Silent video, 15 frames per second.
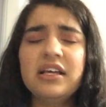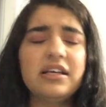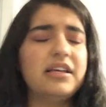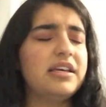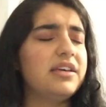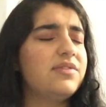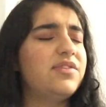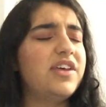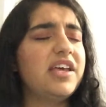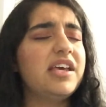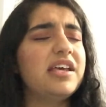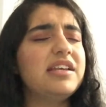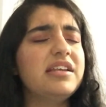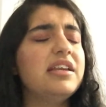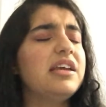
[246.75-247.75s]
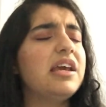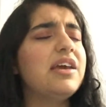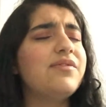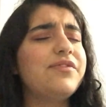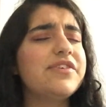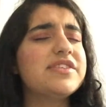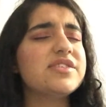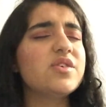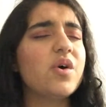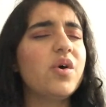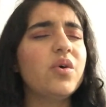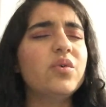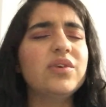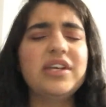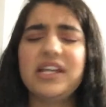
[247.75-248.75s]
even if it
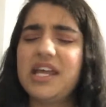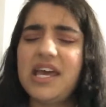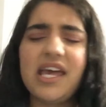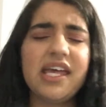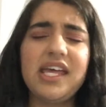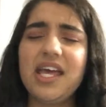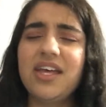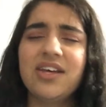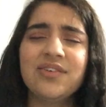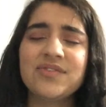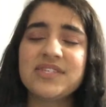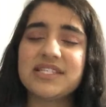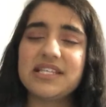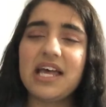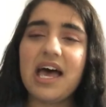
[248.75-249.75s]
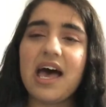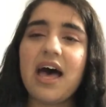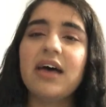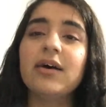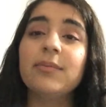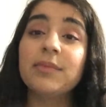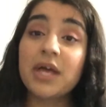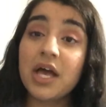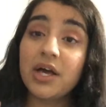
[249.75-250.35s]
don't ever stop.